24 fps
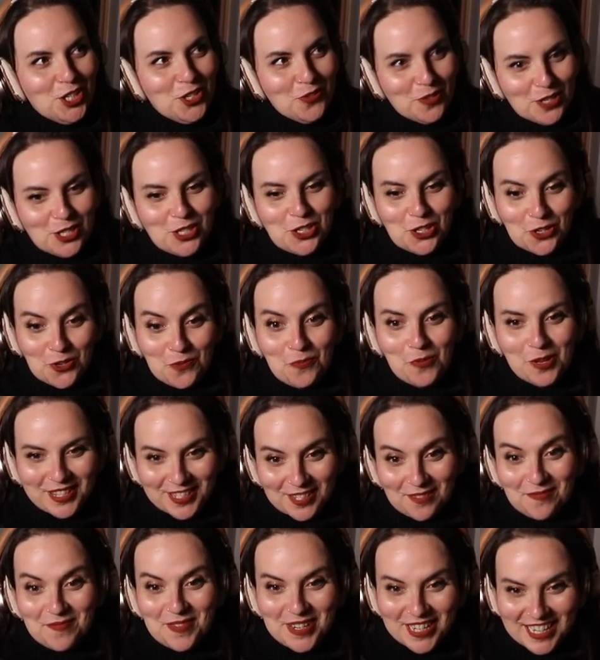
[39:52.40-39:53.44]
do a Zoom with
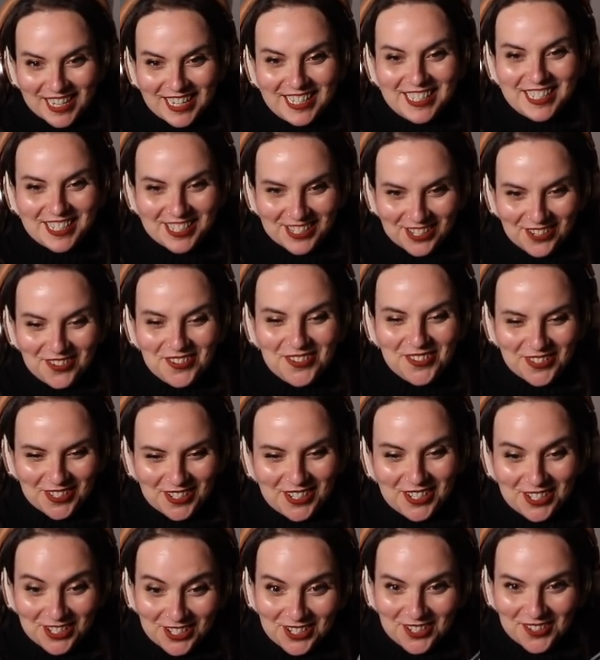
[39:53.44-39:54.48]
somebody to do
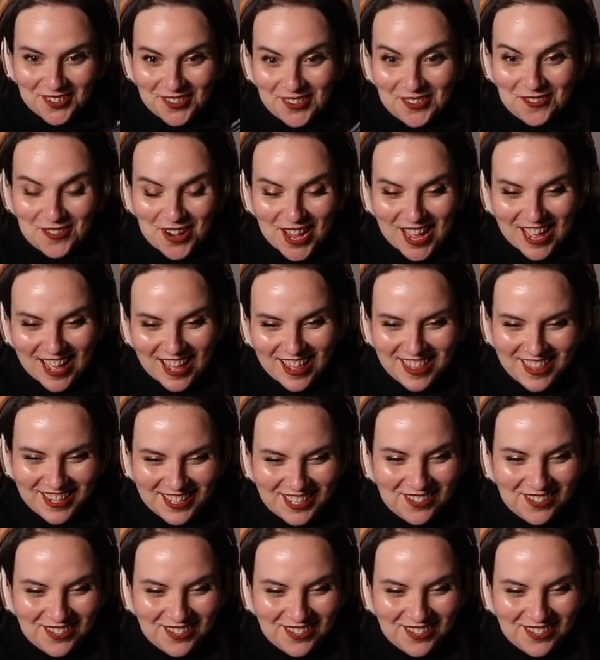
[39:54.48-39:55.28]
to do it with